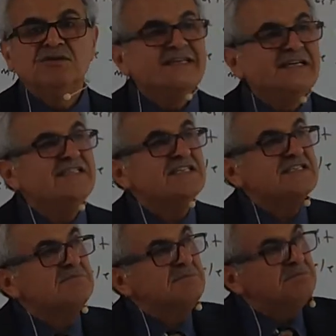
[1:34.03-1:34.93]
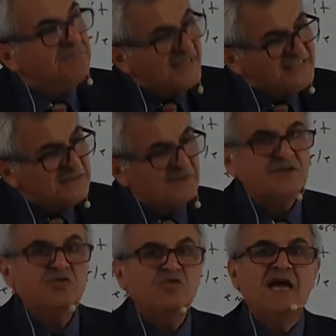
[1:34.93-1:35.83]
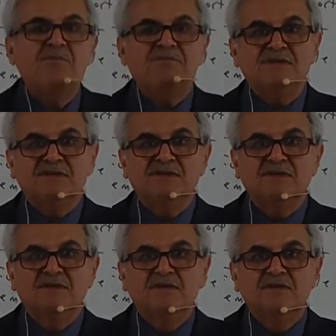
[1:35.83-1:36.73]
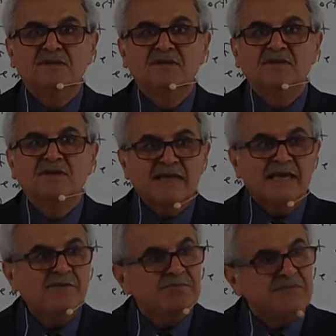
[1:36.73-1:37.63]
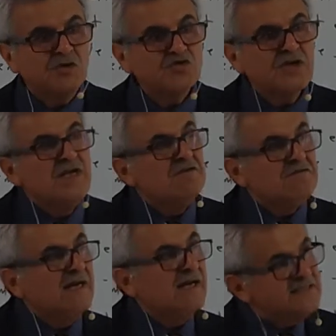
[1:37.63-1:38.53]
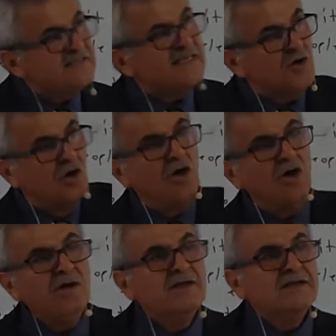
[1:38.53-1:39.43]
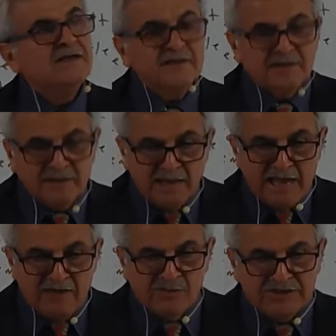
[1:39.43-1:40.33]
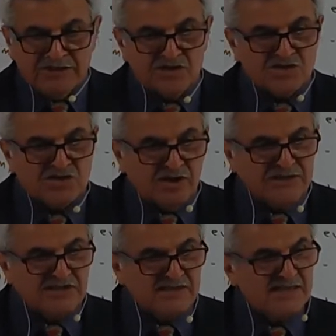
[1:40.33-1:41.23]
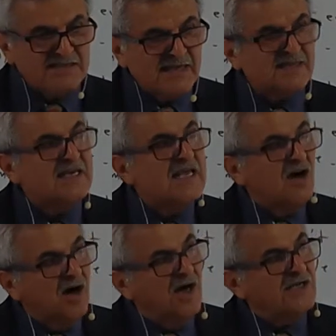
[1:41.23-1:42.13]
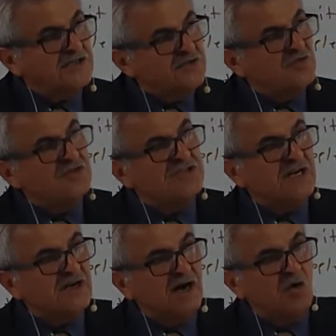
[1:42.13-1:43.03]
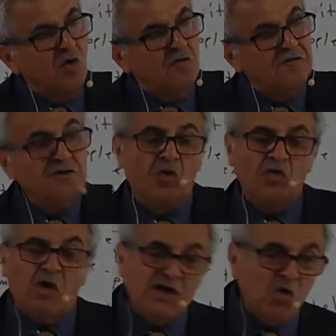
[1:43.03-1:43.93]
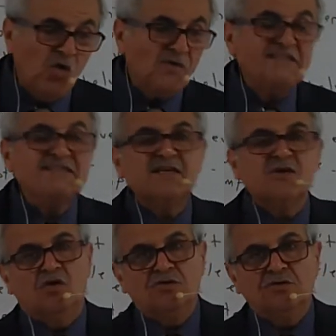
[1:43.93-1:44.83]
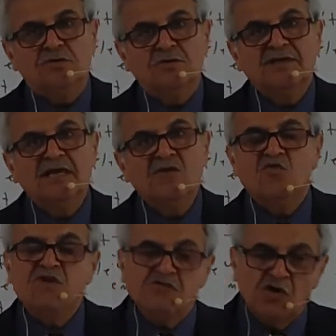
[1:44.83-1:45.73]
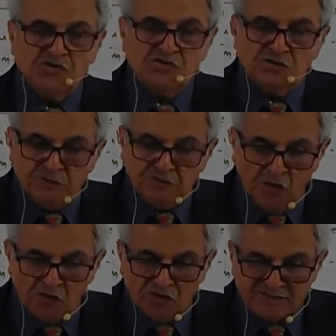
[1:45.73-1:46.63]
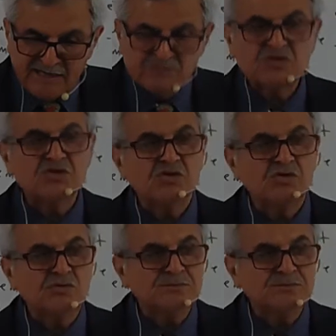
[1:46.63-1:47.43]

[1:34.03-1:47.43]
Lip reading: It is possible to happen. Okay? Because when I see her, everybody understands that I often, or I always see her. Okay? We work for the same school.